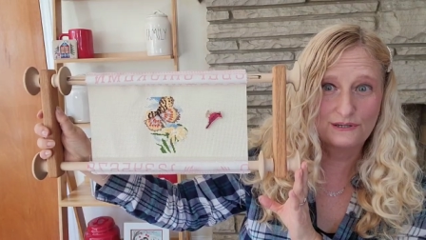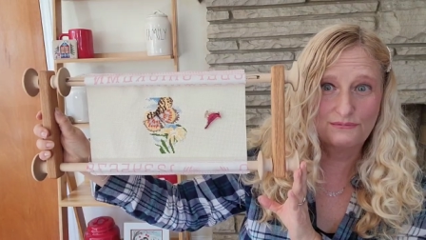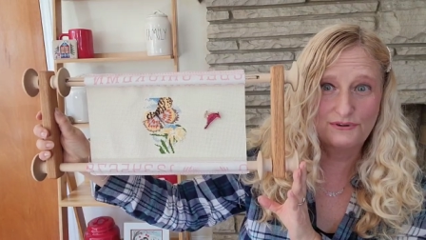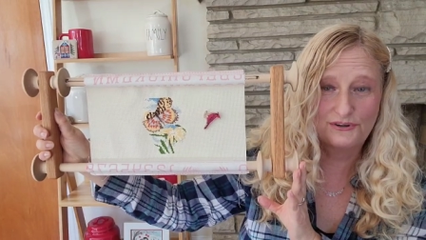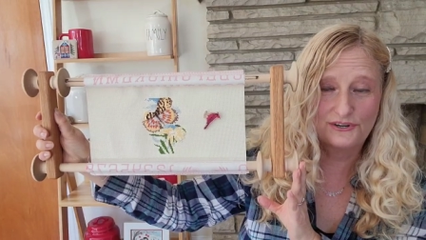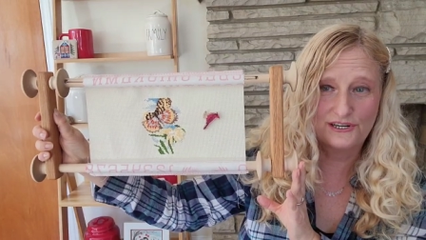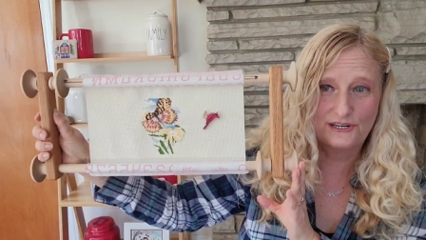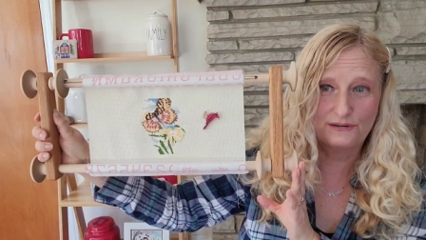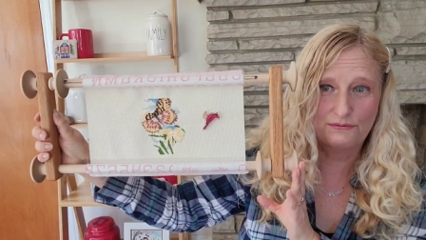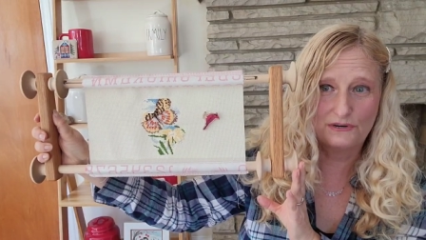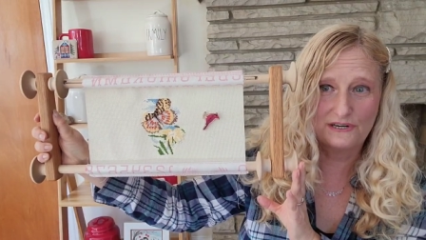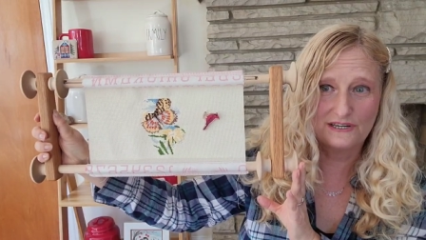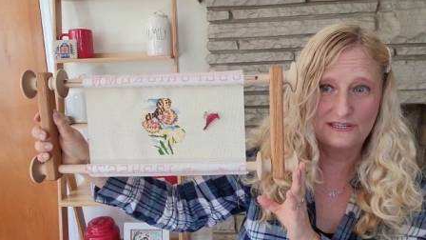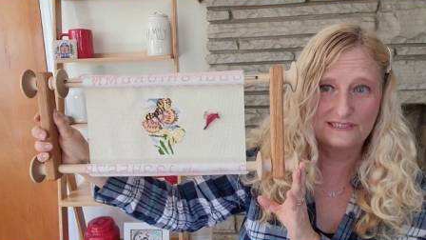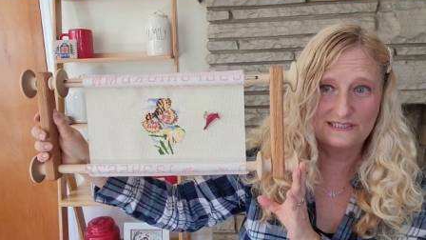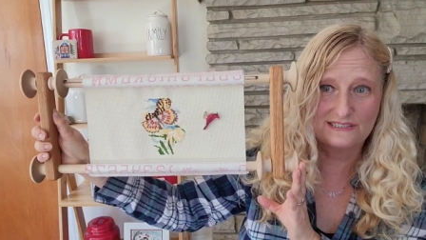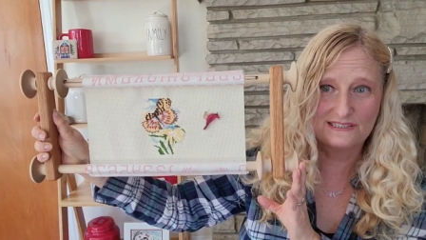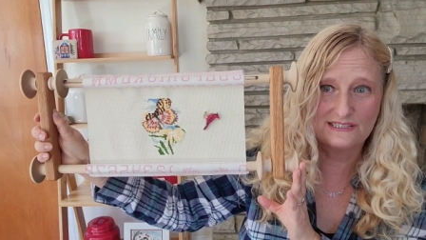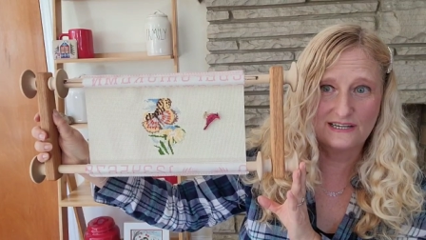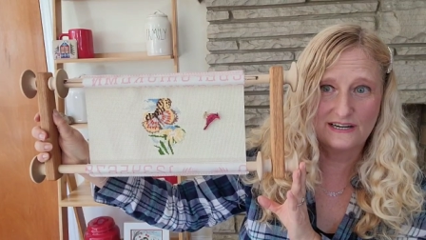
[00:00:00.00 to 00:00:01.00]
pretty when
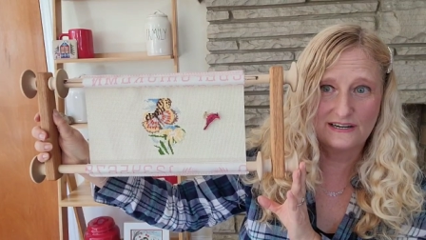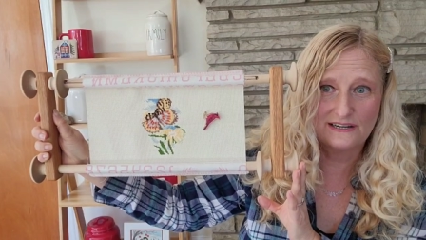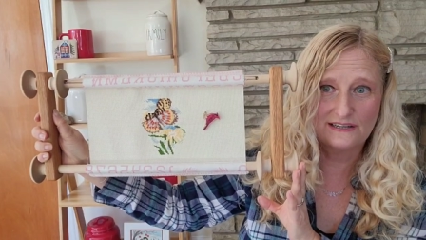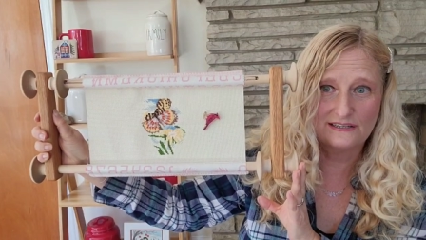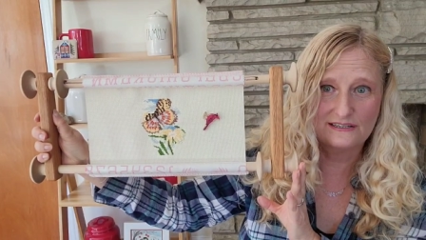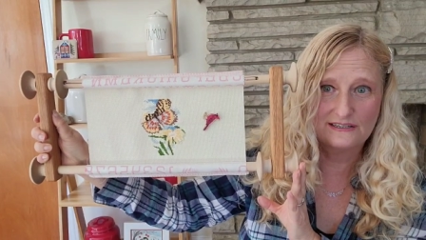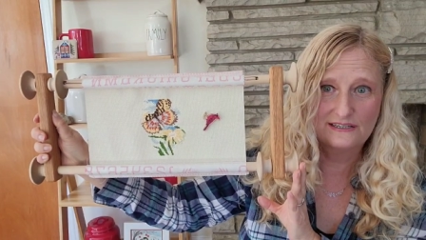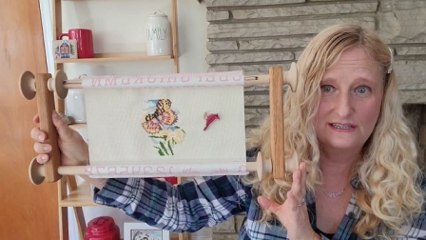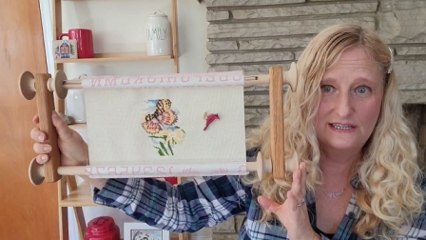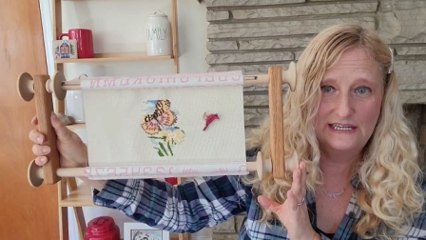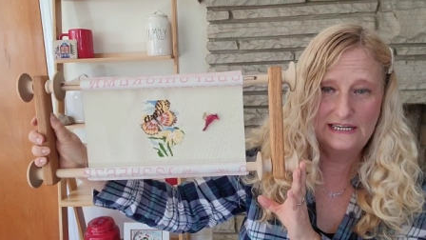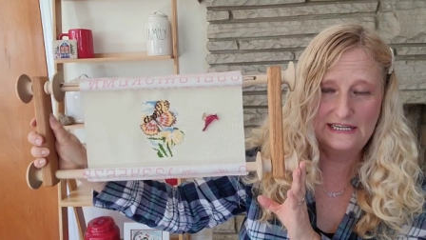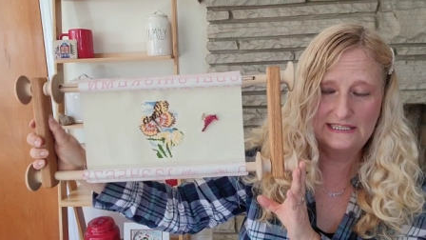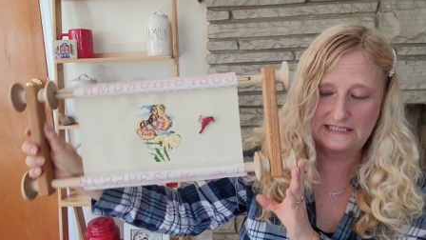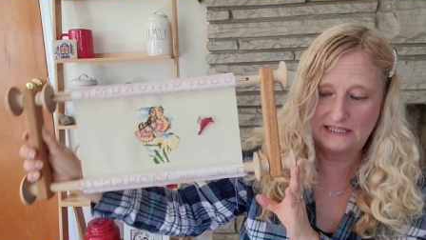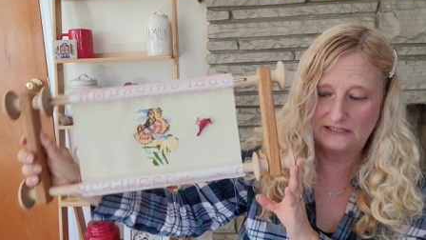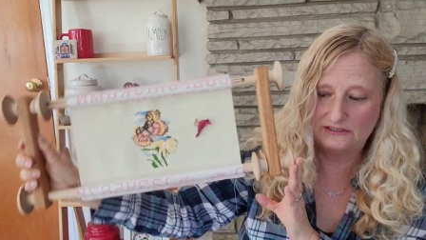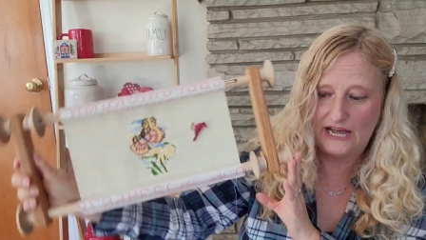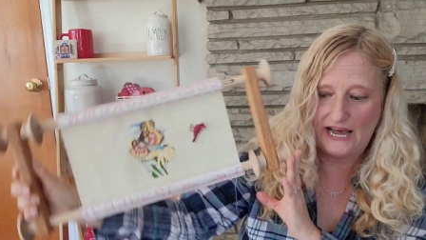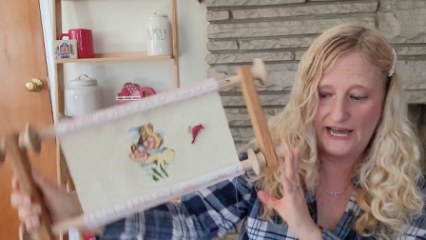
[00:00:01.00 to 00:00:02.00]
it's done.
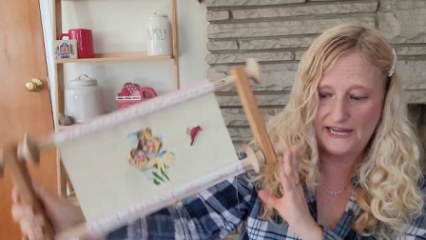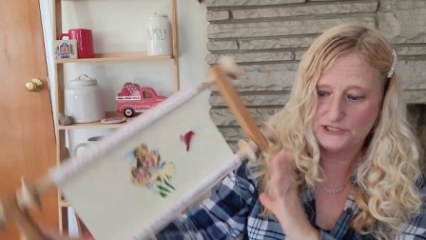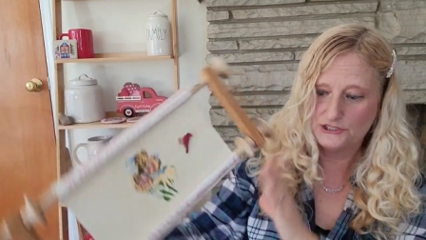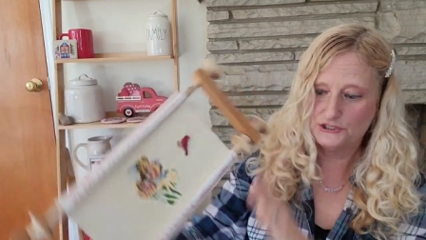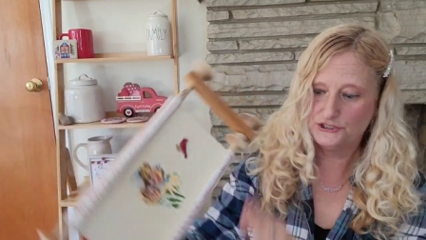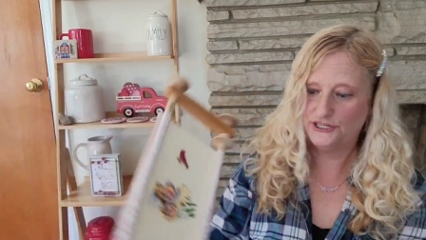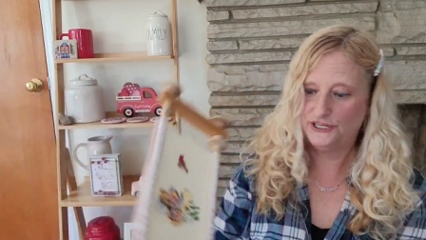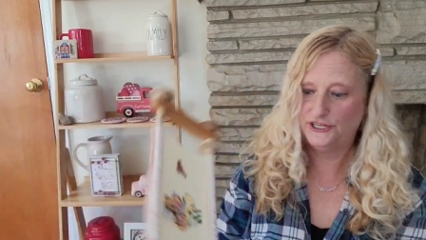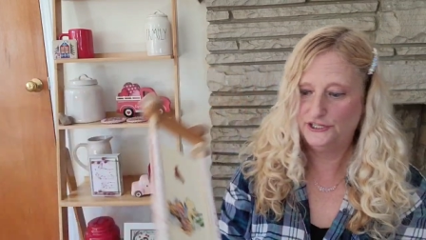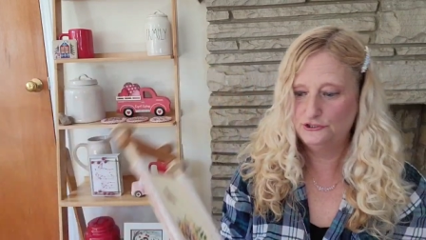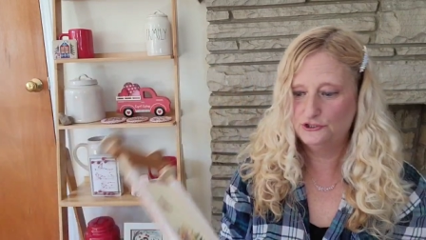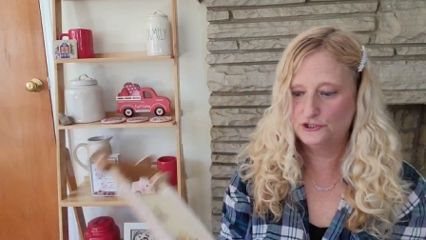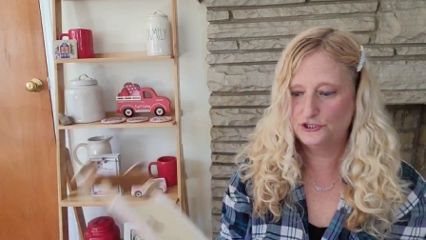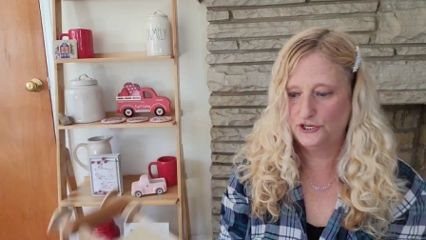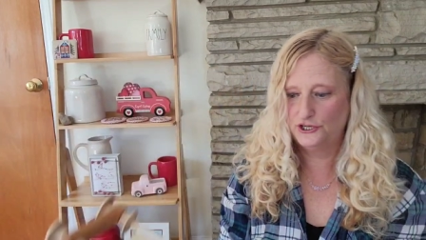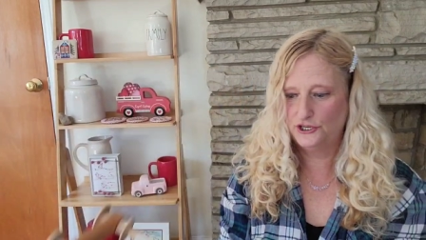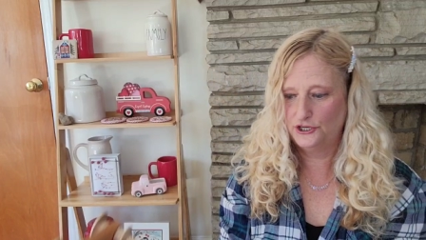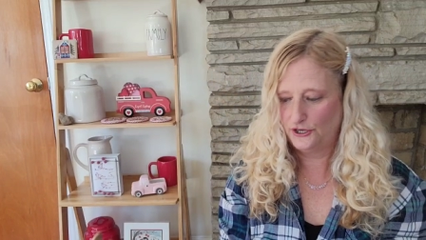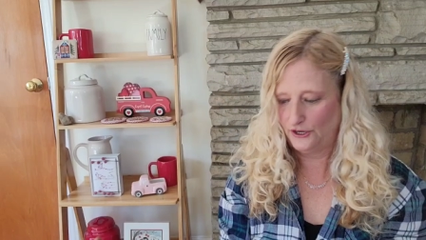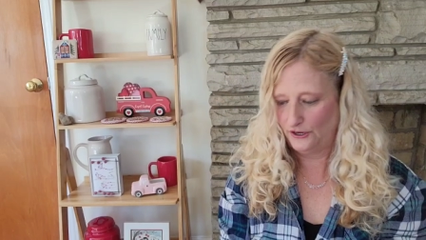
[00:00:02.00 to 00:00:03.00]
It's a lot of
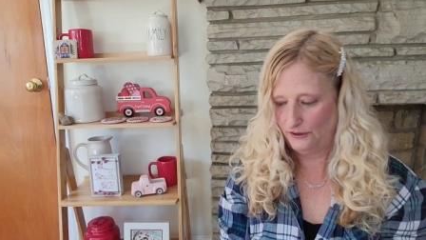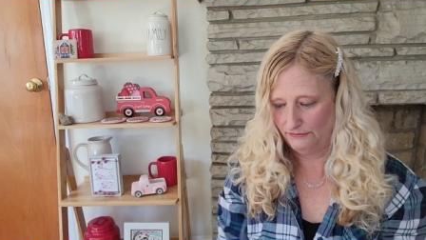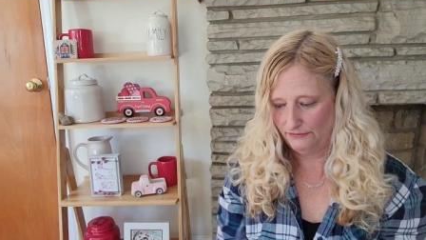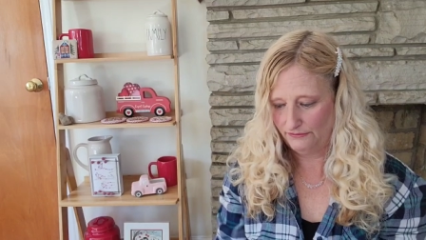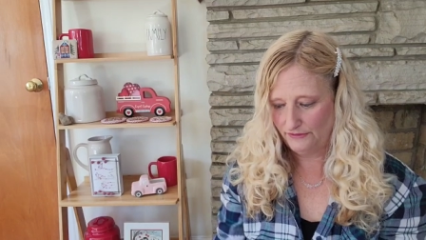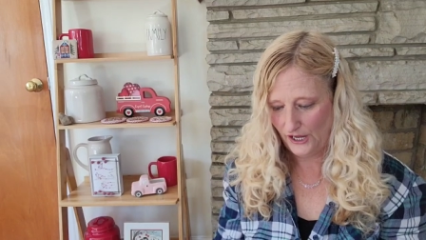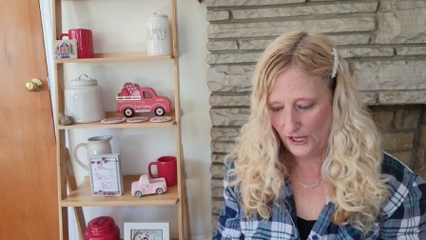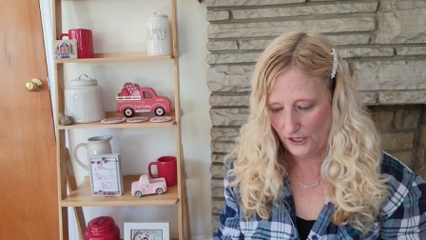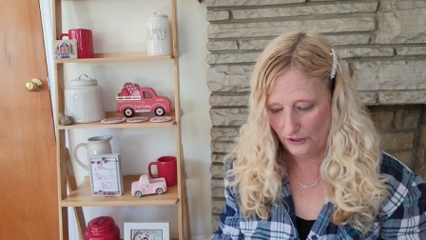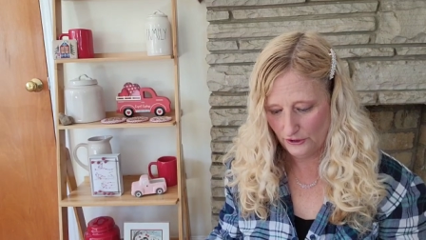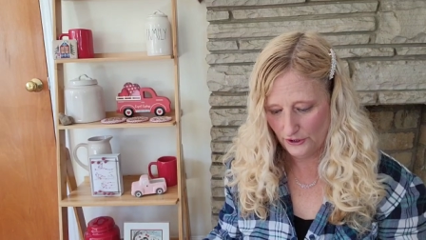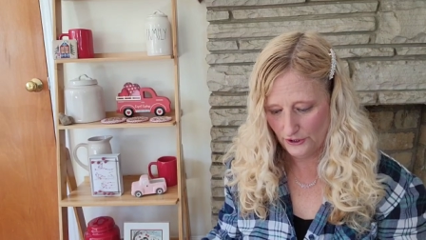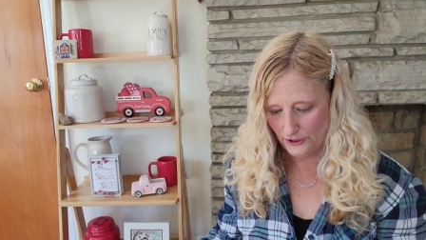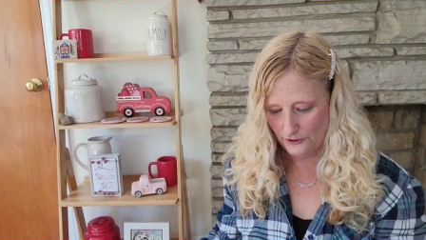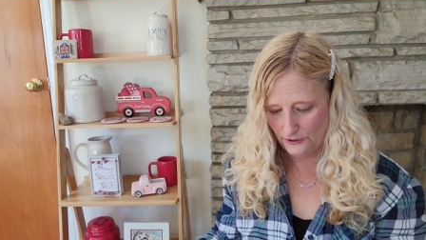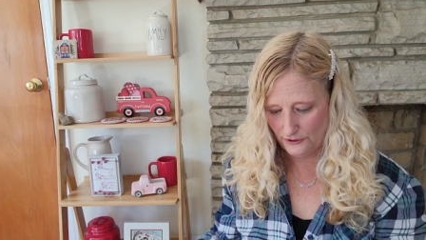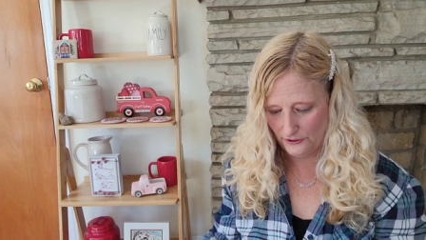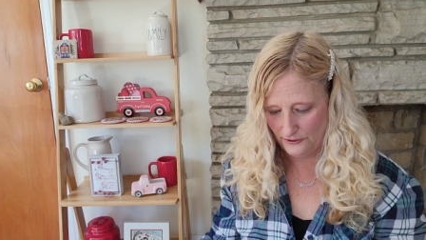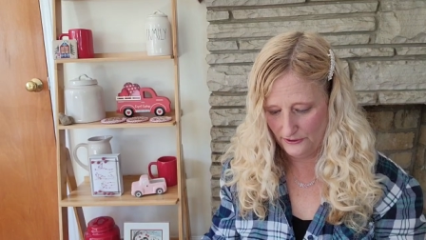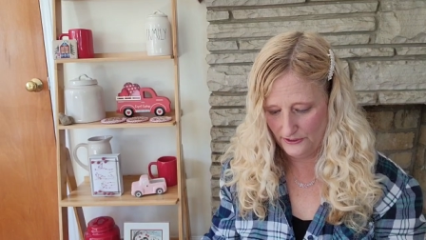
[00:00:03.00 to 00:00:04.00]
changing of
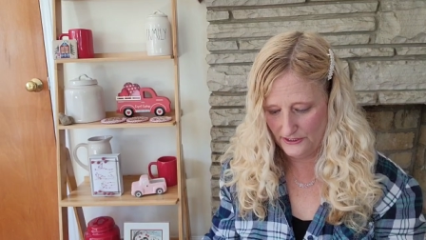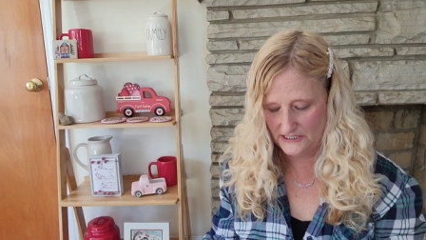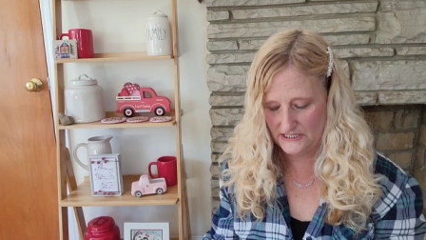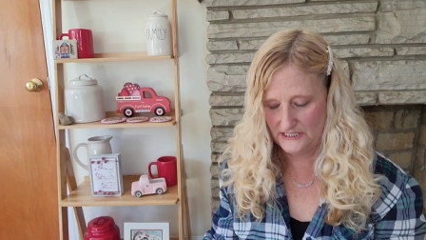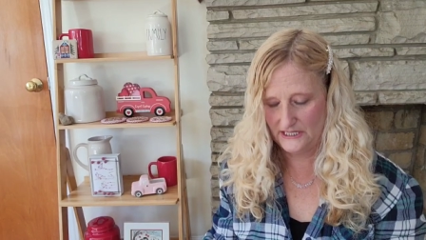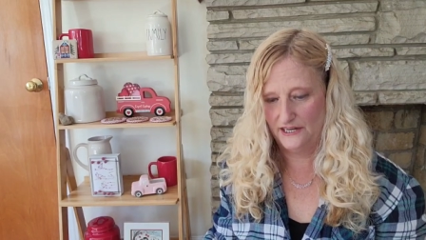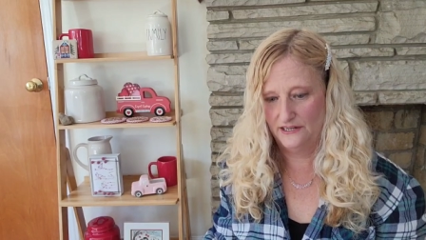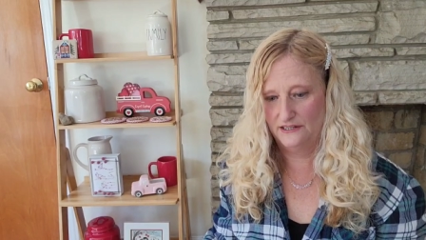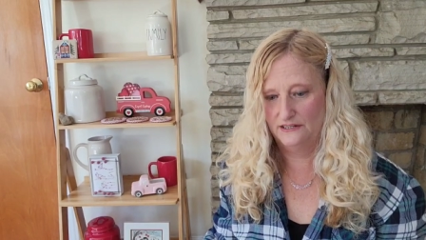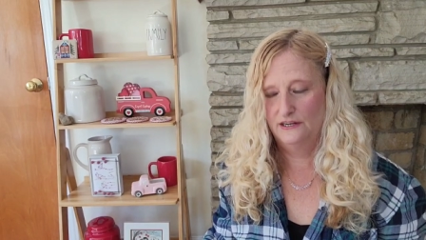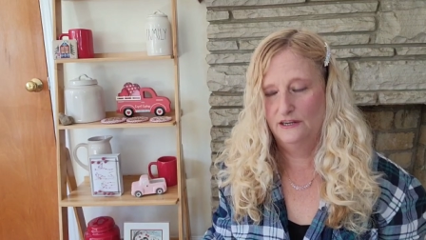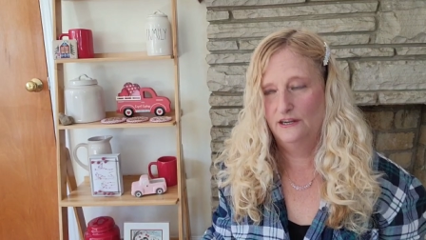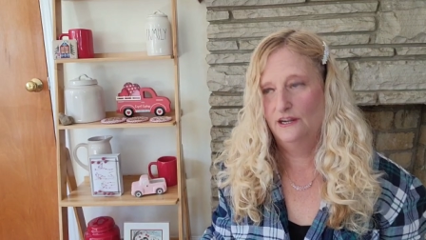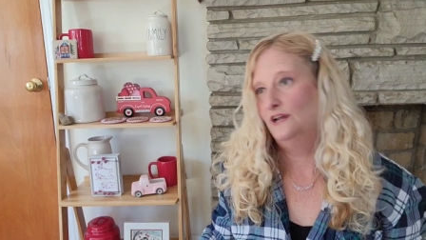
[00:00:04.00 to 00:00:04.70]
colors, and